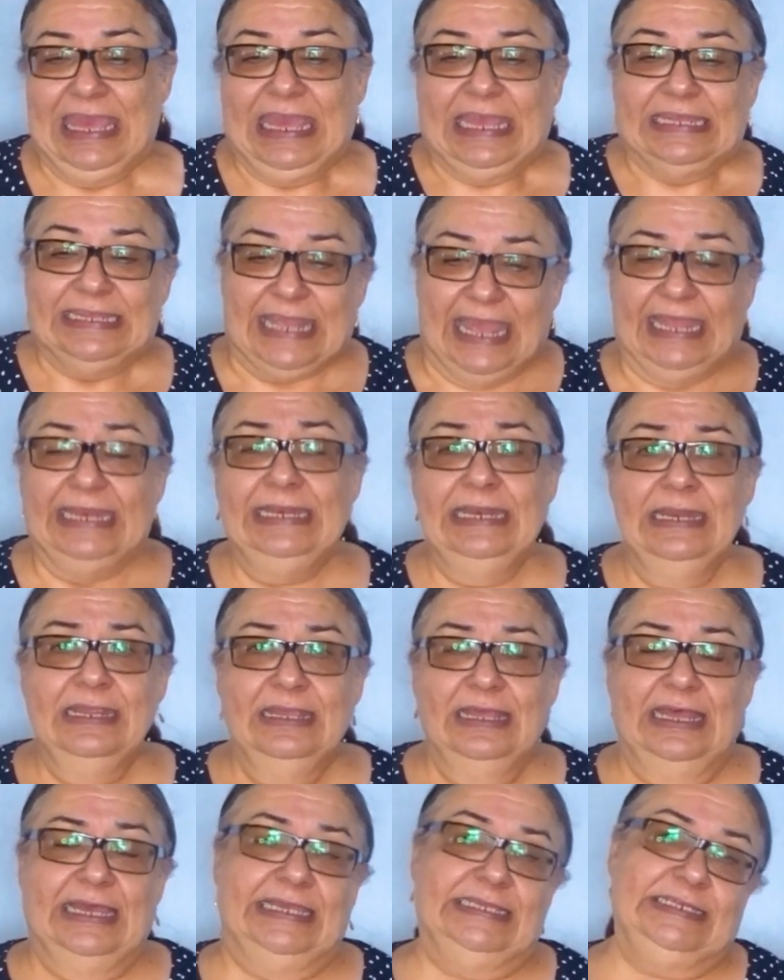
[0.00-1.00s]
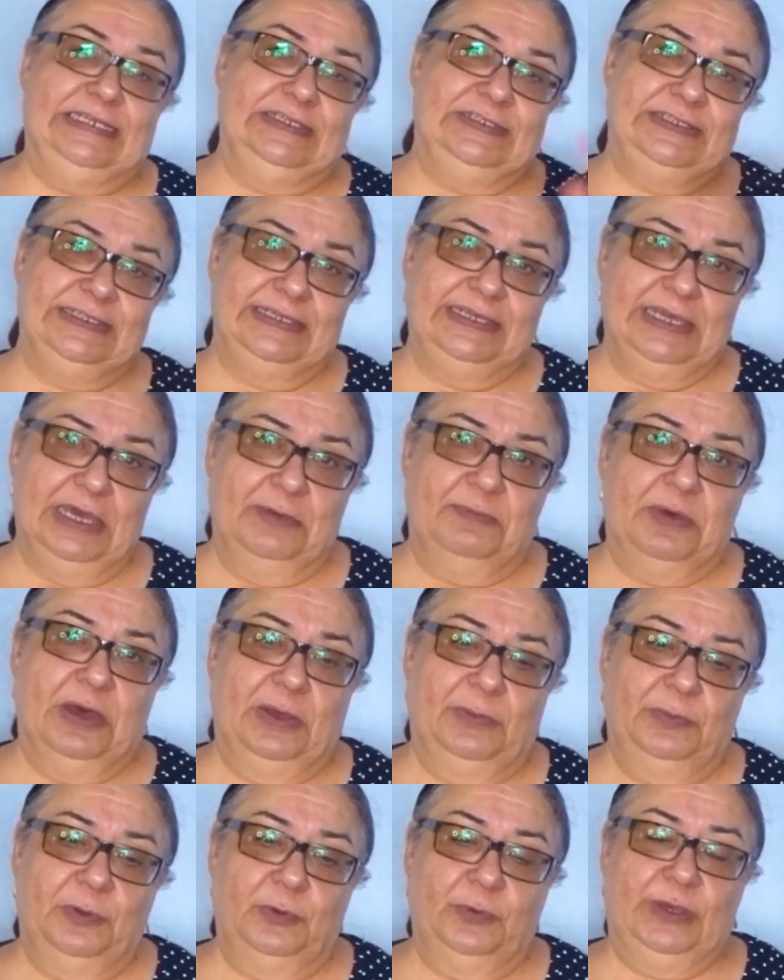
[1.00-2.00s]
Then I need to come
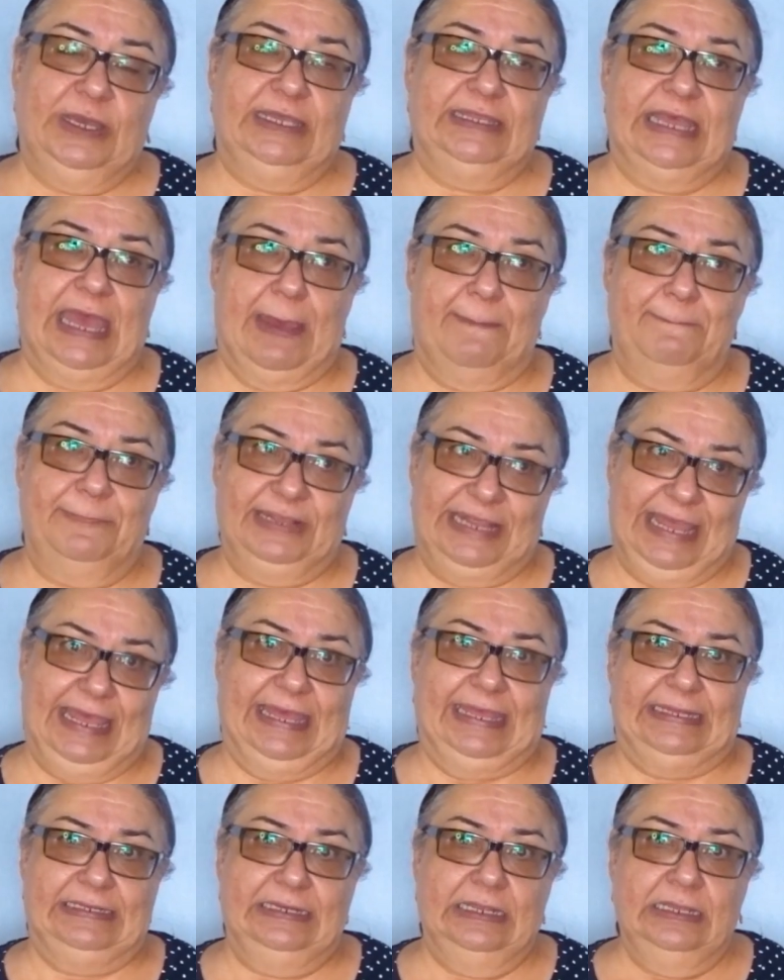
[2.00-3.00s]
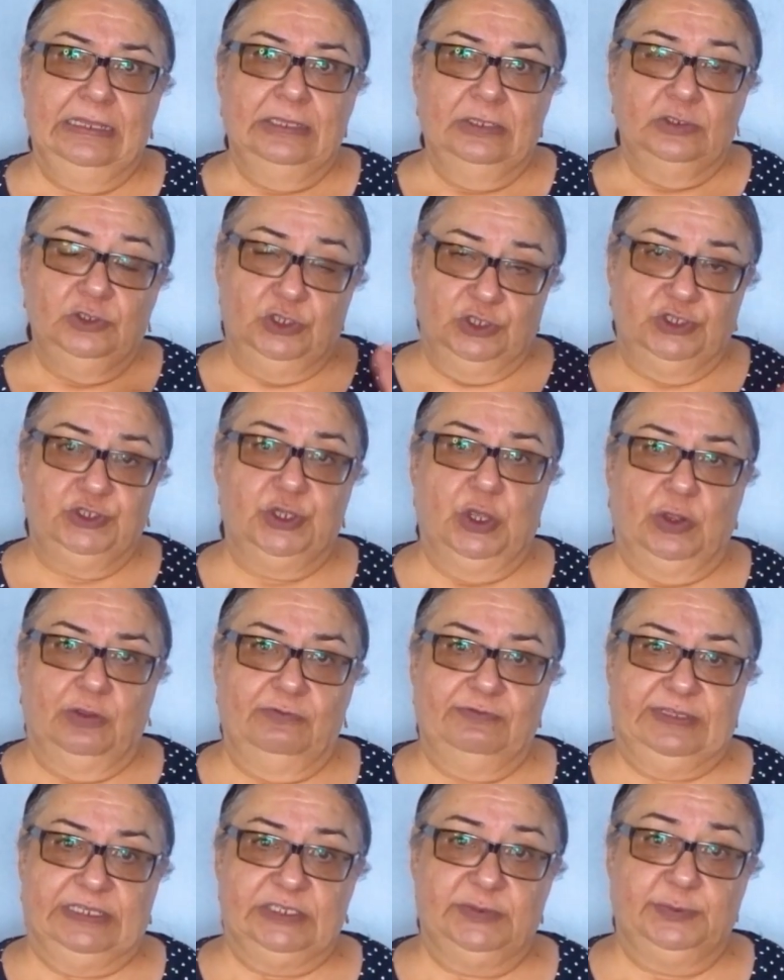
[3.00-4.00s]
up with a plan to
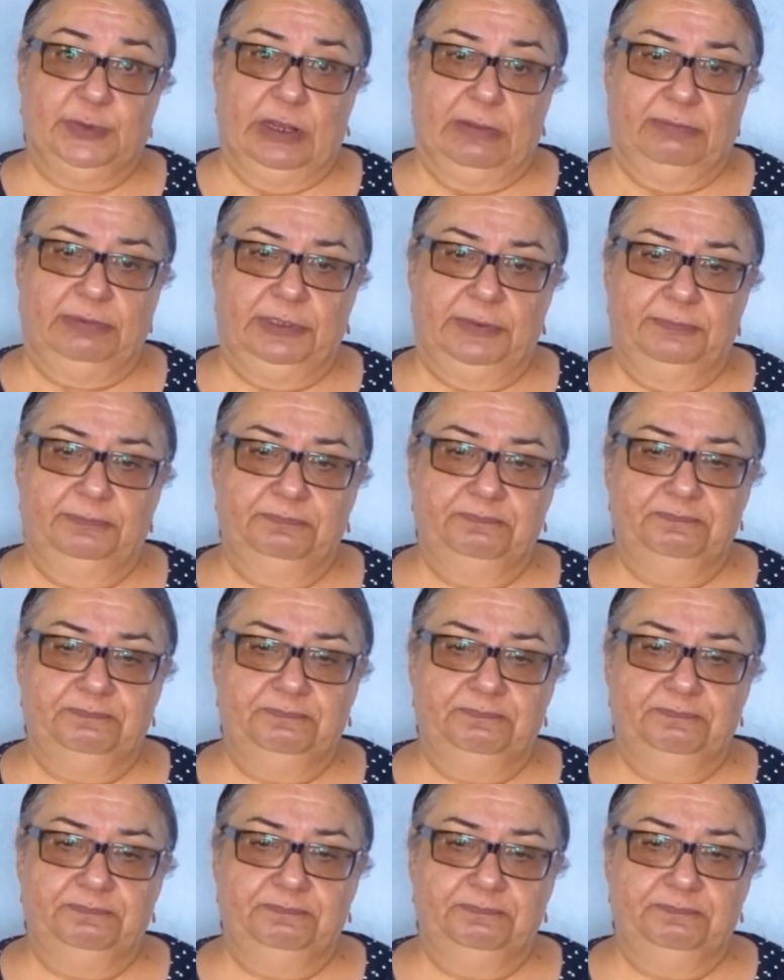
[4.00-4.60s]
solve this problem.